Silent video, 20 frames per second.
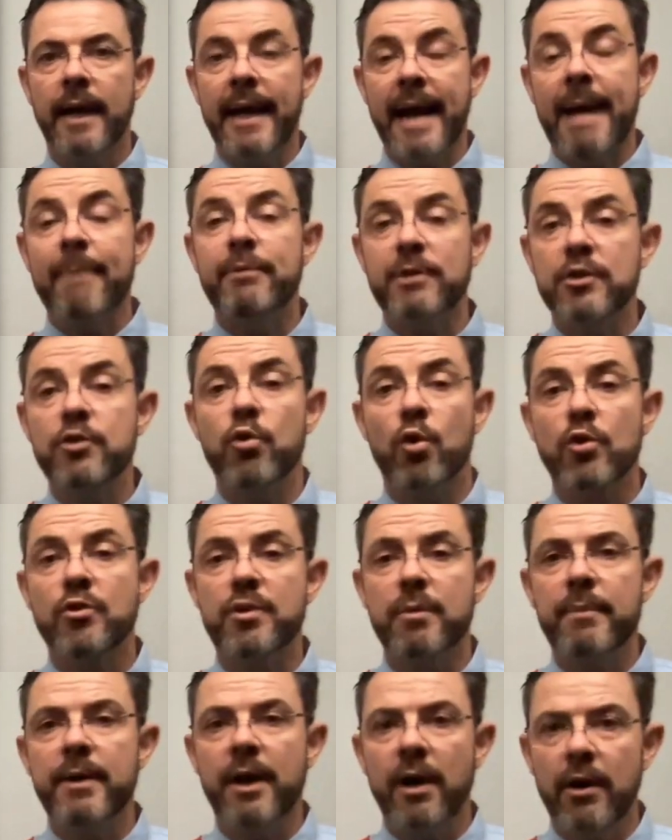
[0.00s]
It happens to
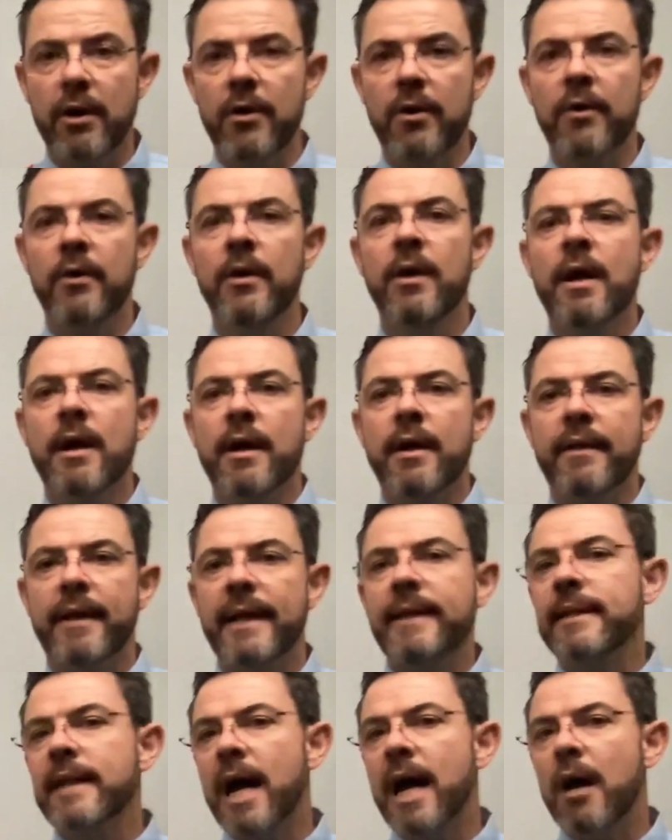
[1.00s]
also be her
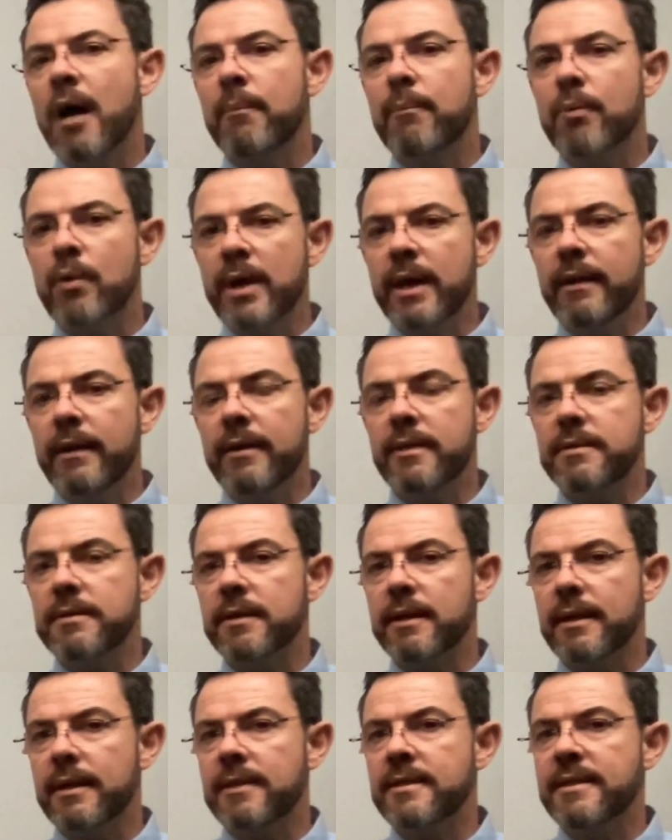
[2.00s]
that now bring
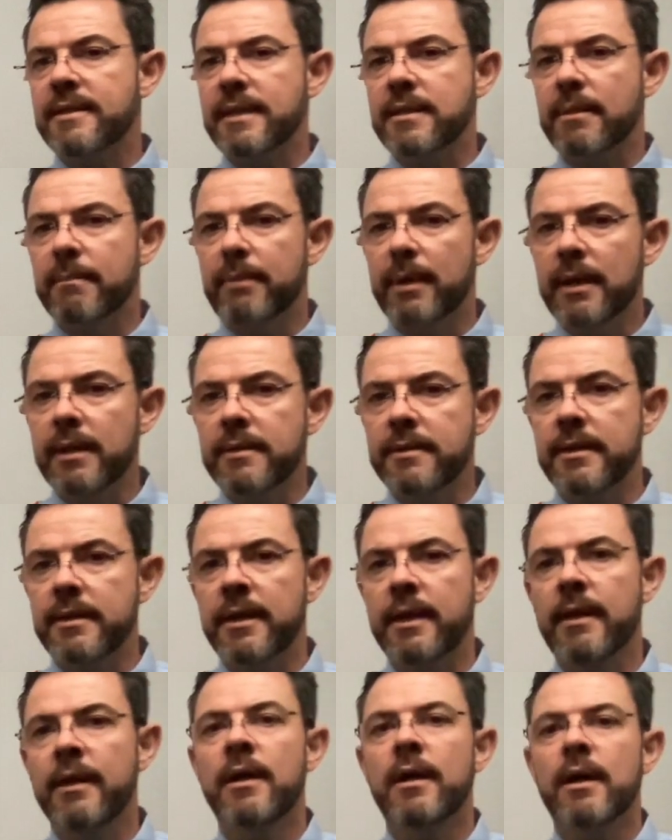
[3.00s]
this
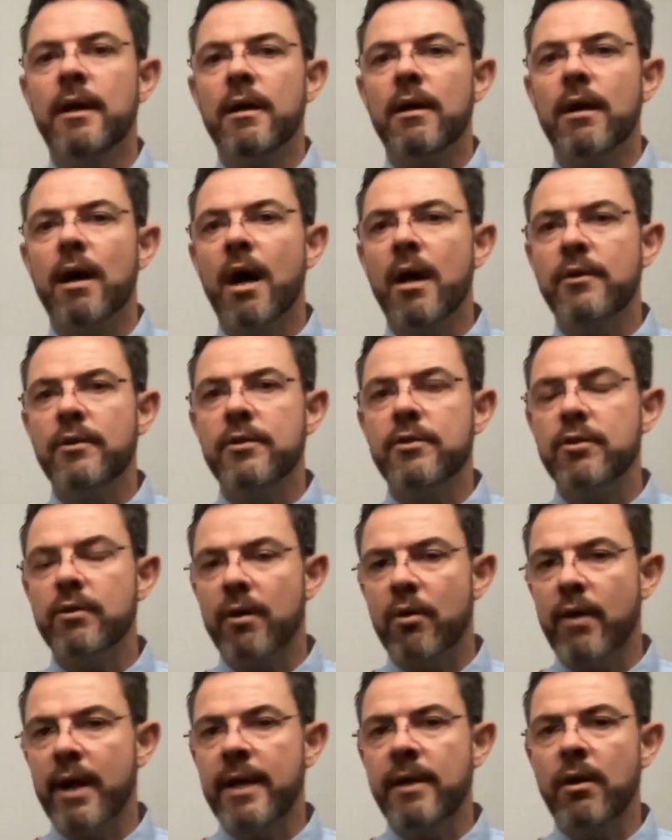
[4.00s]
accessibility onto
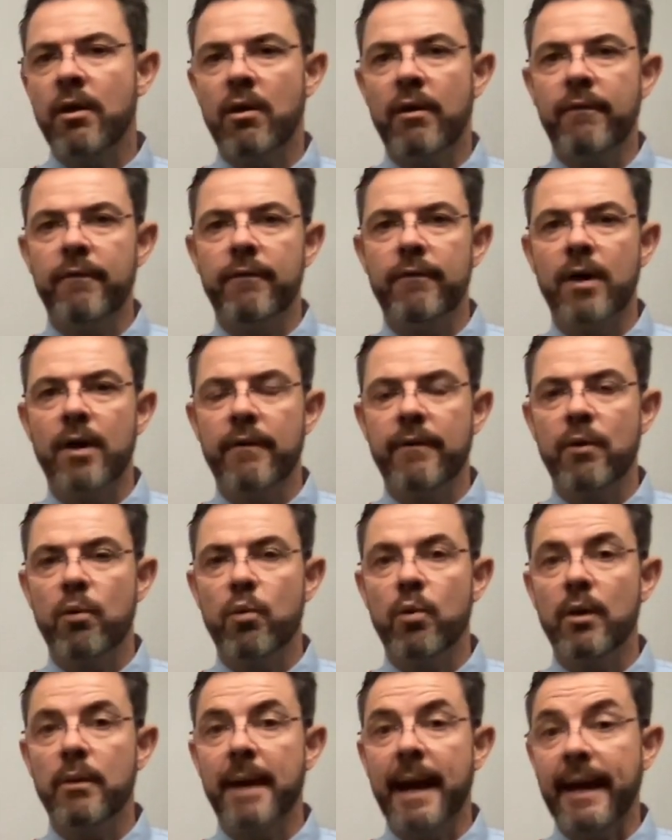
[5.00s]
the radar of, of the
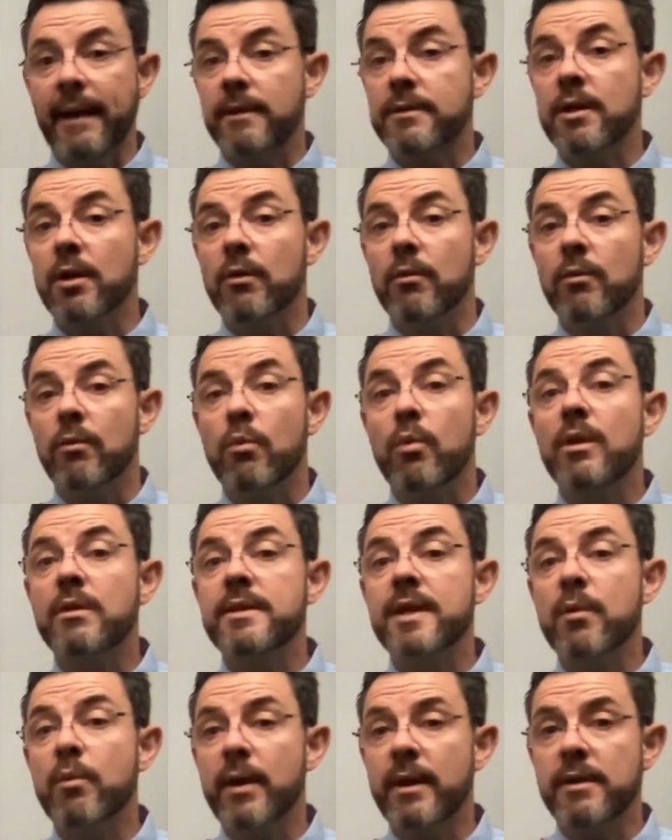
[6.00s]
World Bank. So we'll
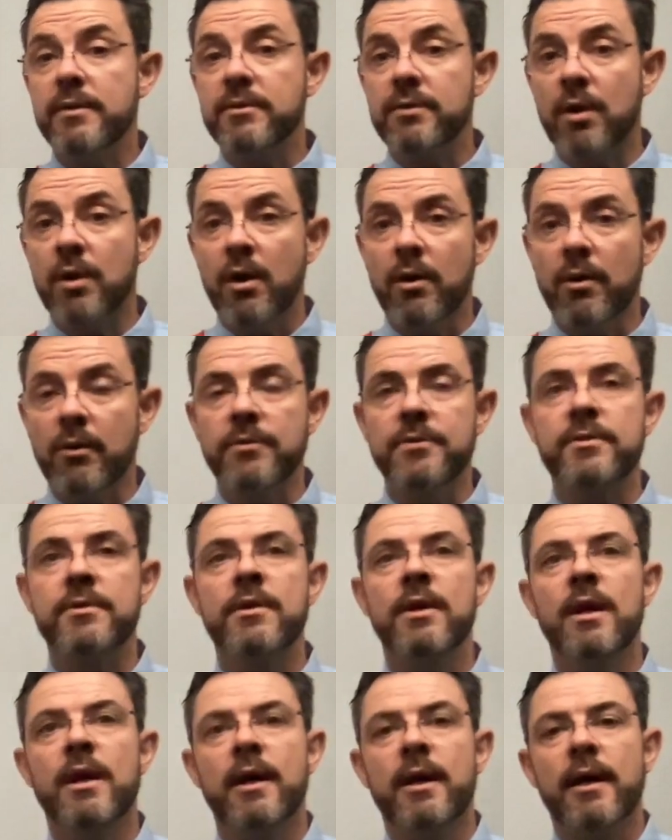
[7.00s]
see where this goes
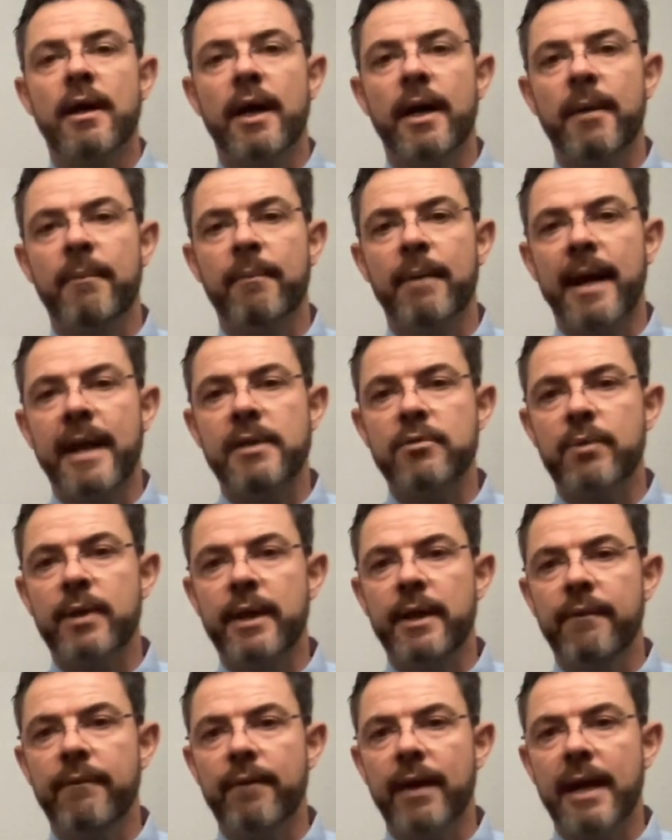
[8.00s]
um, as,
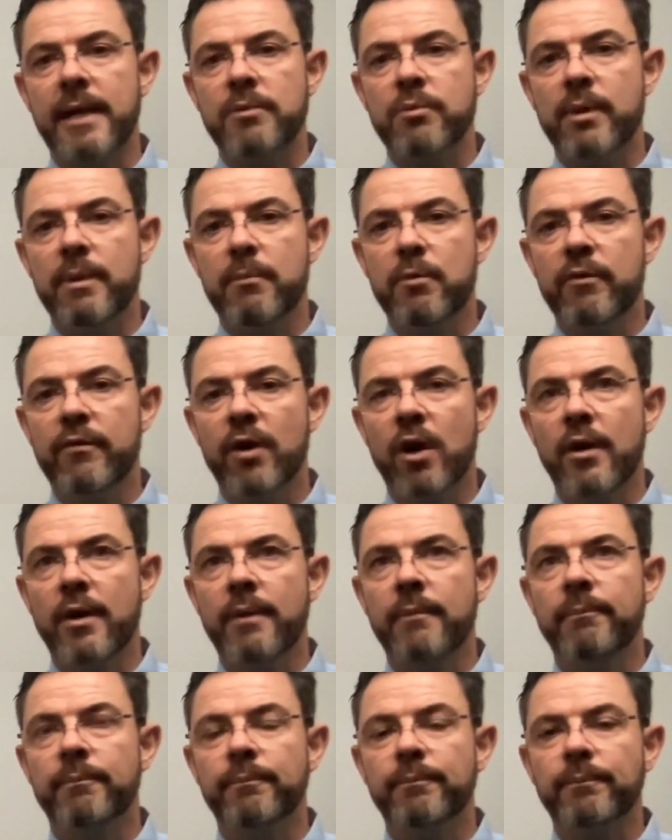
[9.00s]
we, as we move on.
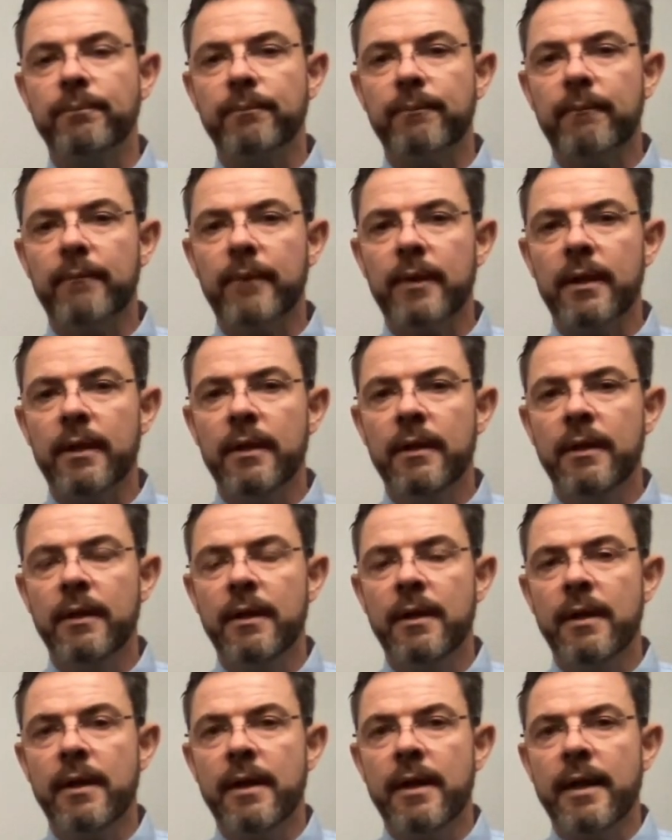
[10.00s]

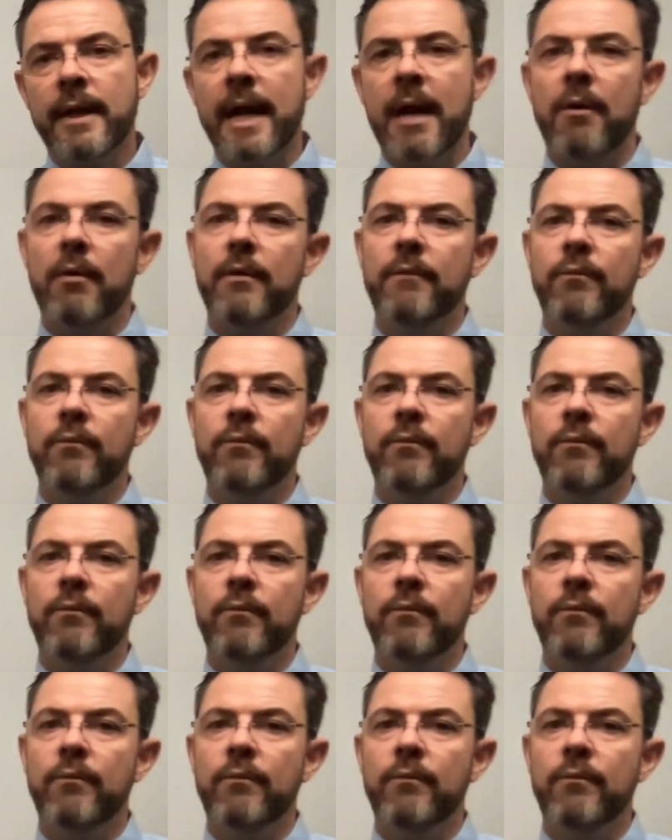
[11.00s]
Now,